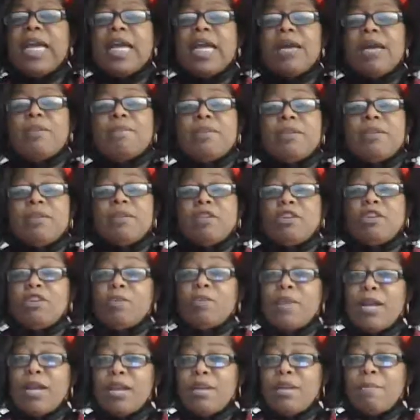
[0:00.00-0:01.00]
and be the
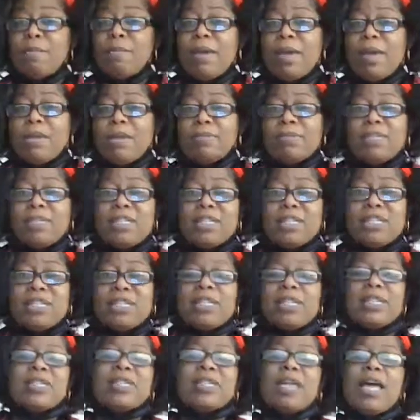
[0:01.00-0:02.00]
great
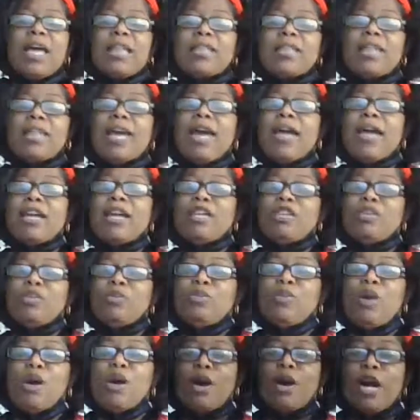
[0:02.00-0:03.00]
mathematicians that you
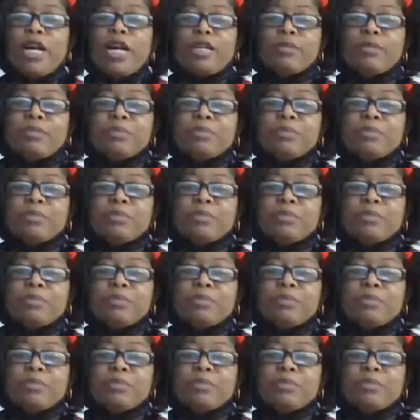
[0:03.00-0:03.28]
are.